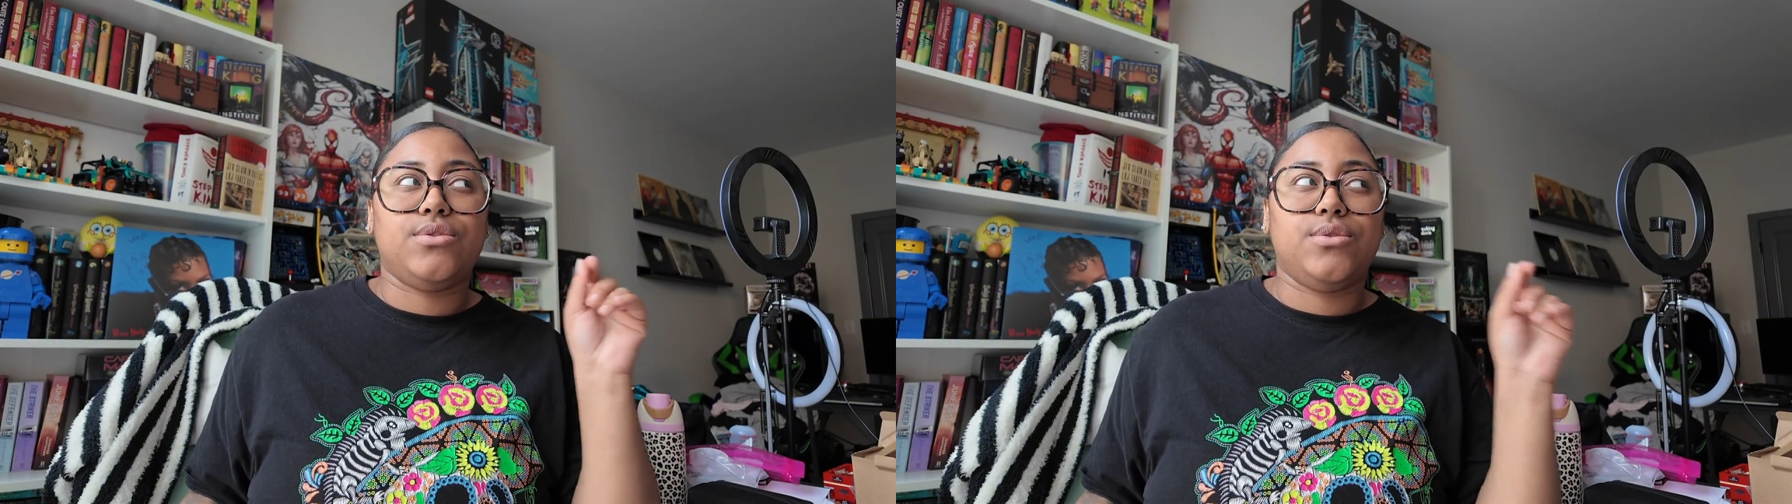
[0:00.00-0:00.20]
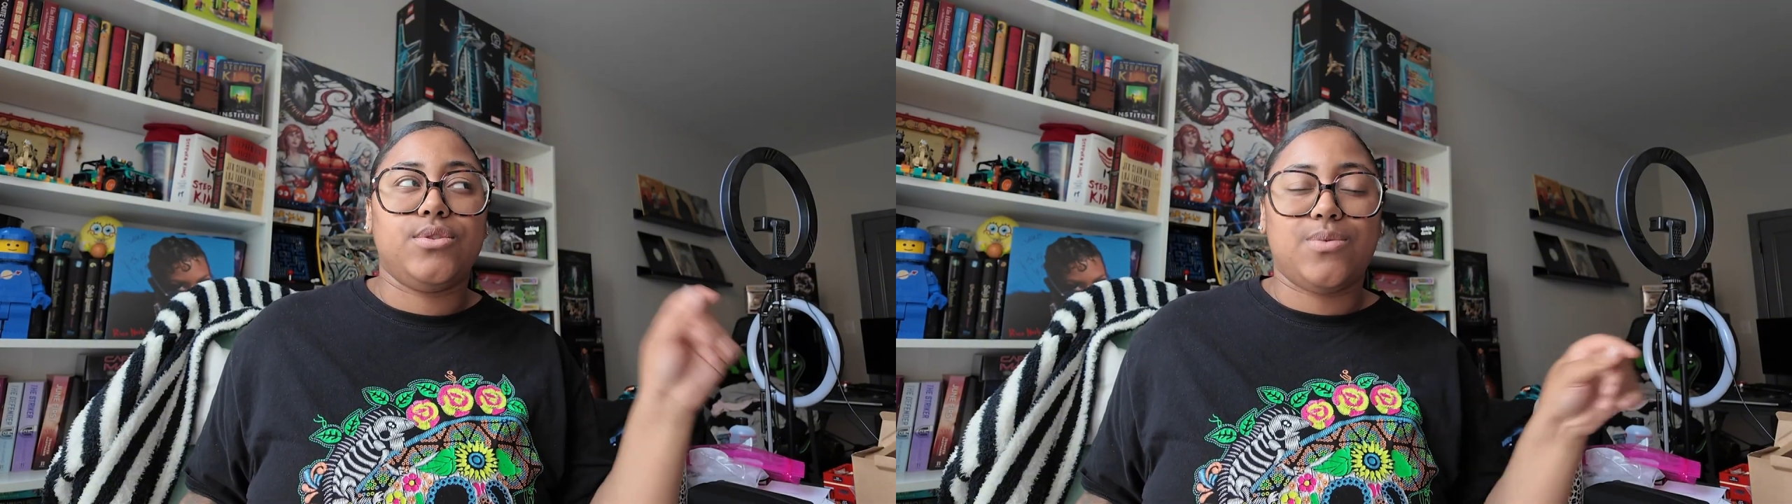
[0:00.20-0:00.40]

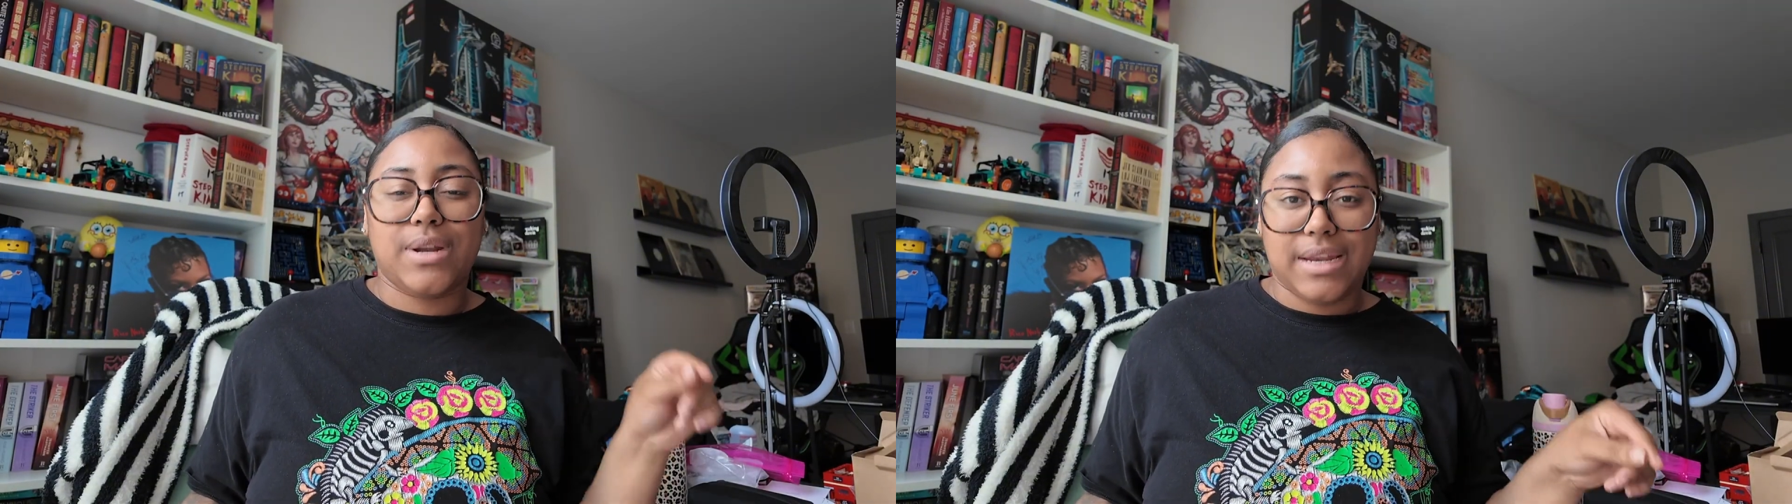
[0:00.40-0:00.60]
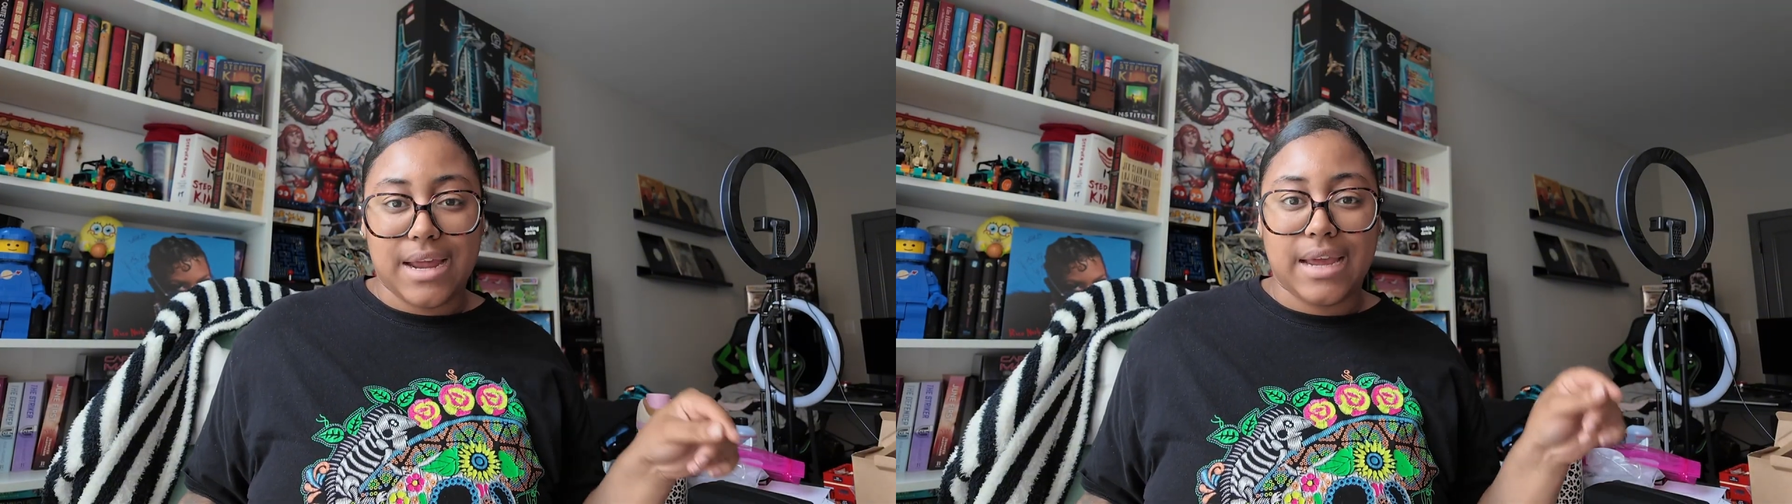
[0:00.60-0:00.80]
to
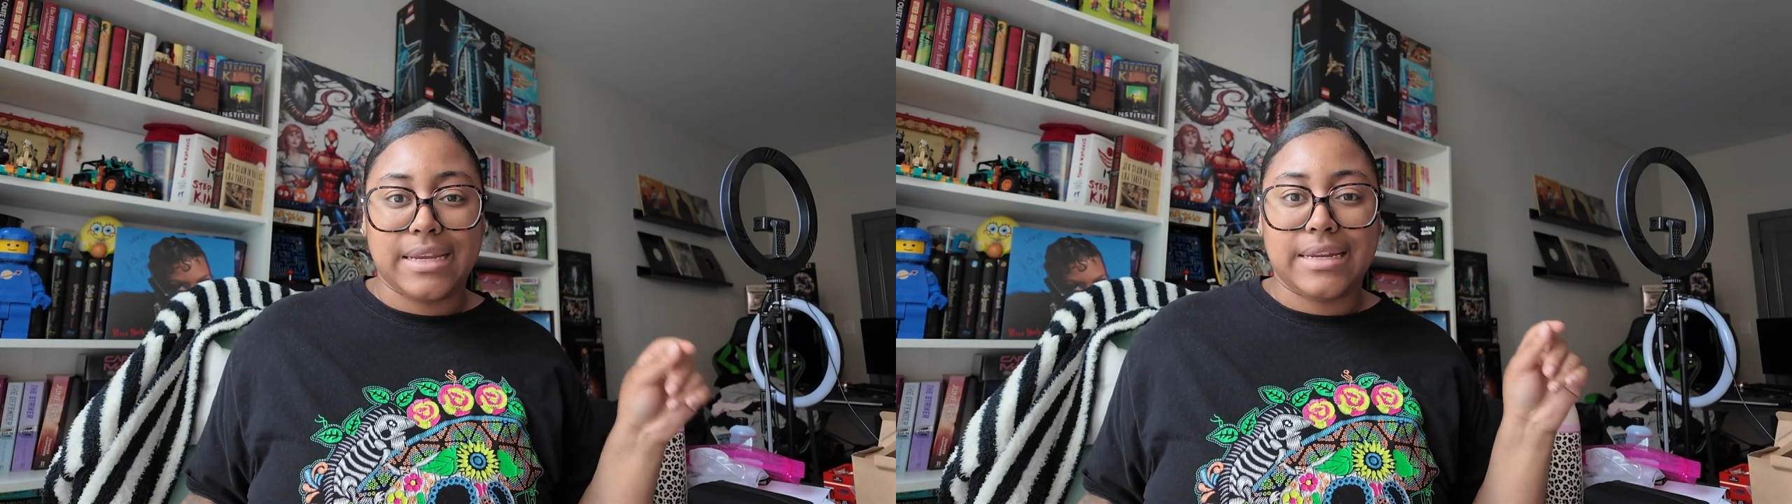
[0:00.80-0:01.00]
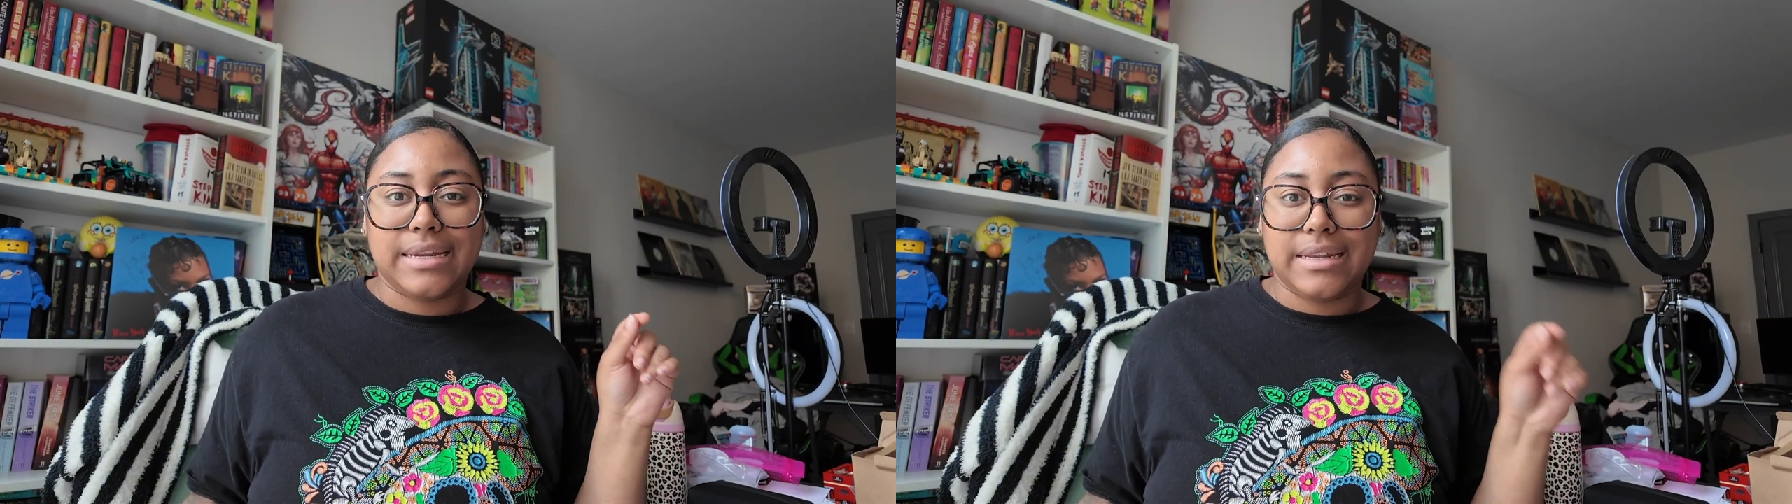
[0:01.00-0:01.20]

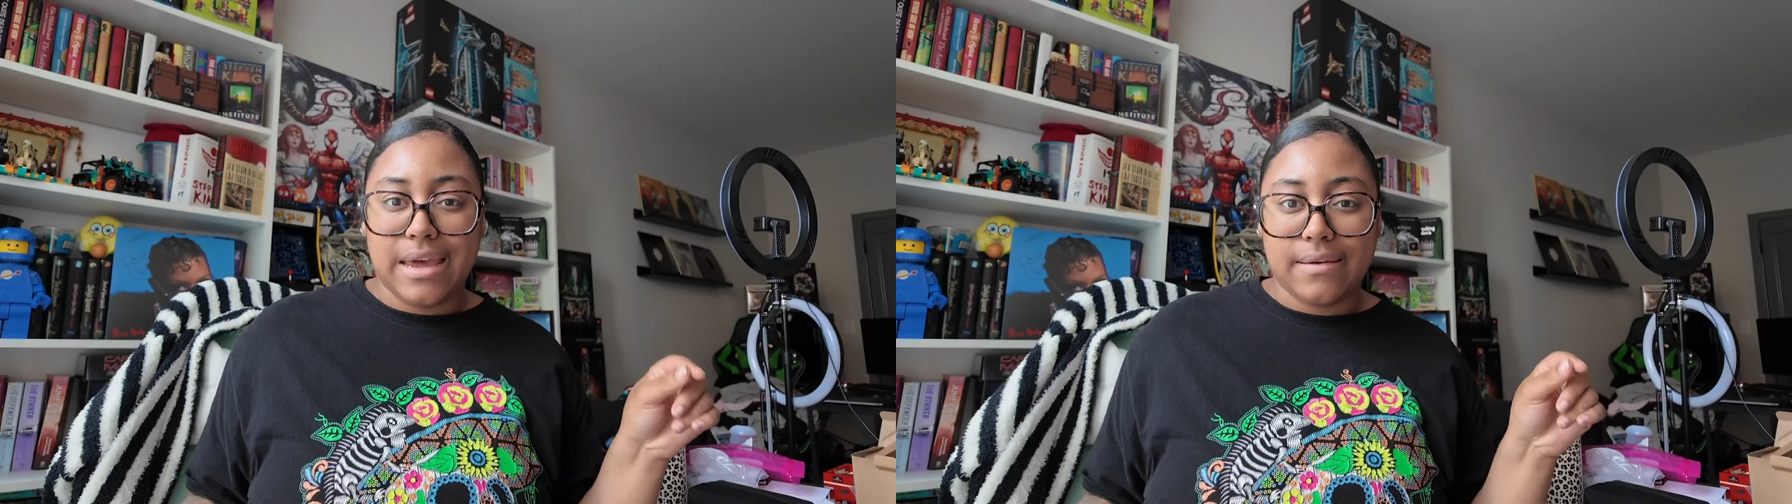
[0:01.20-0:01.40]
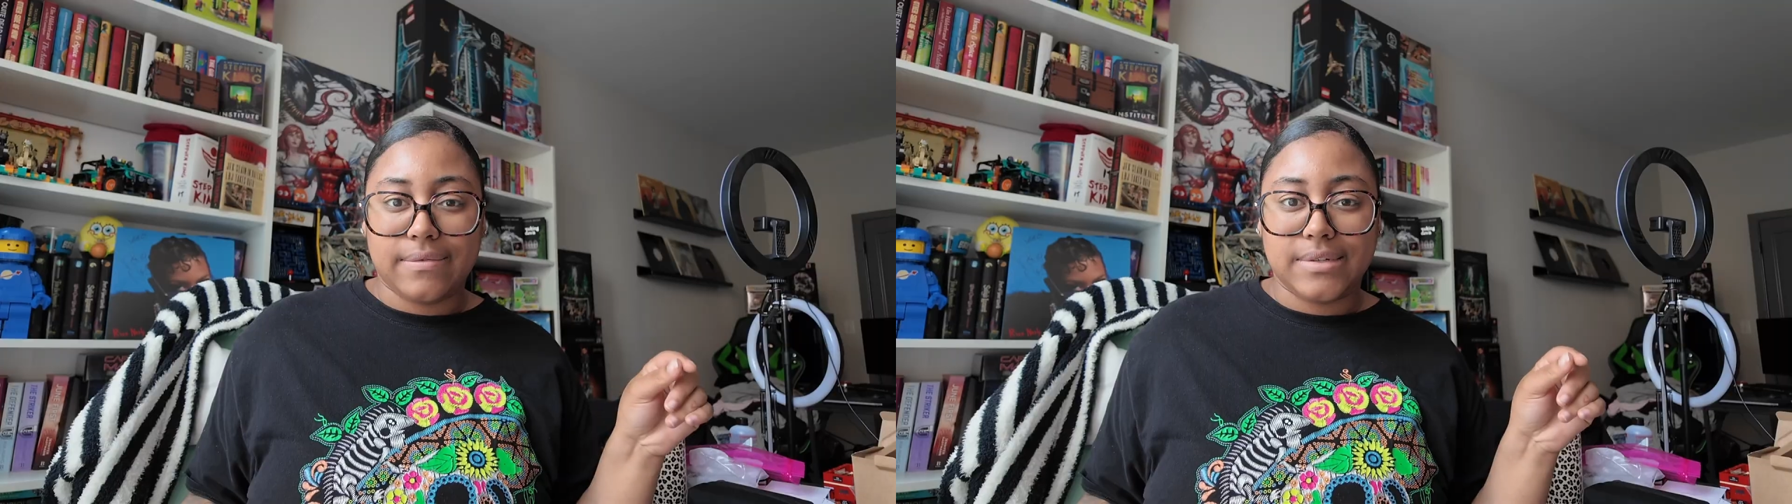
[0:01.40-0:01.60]
29
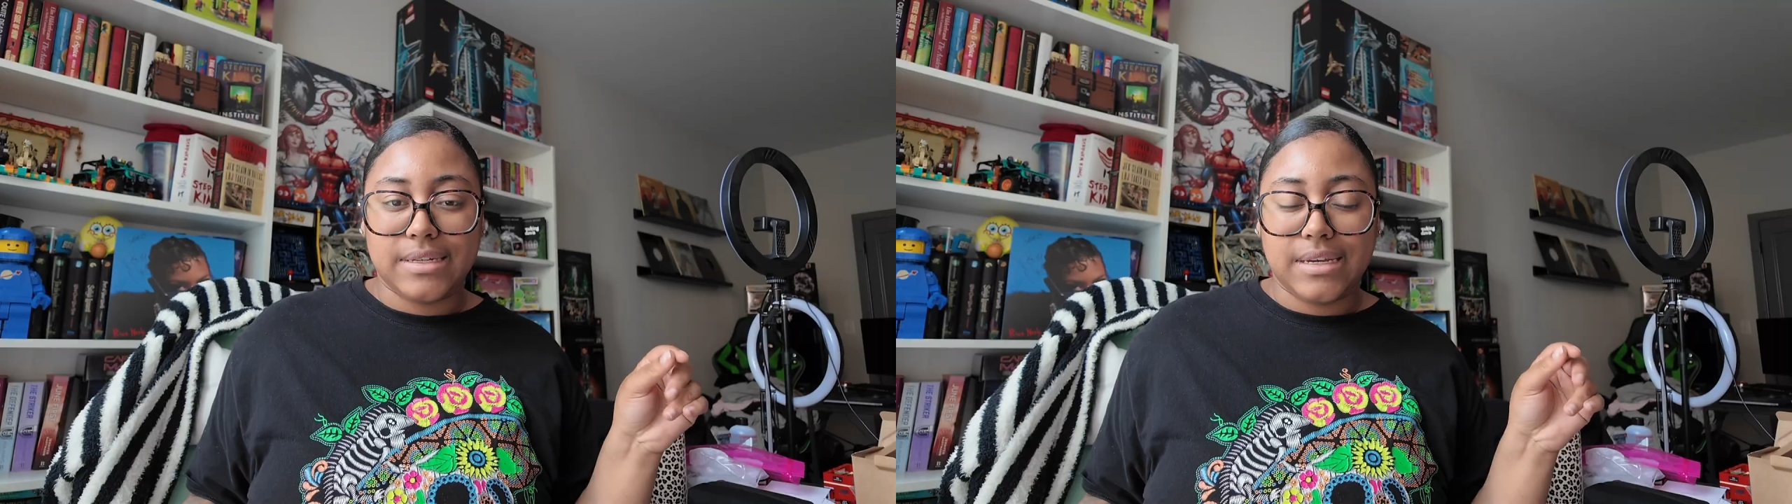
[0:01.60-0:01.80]
left.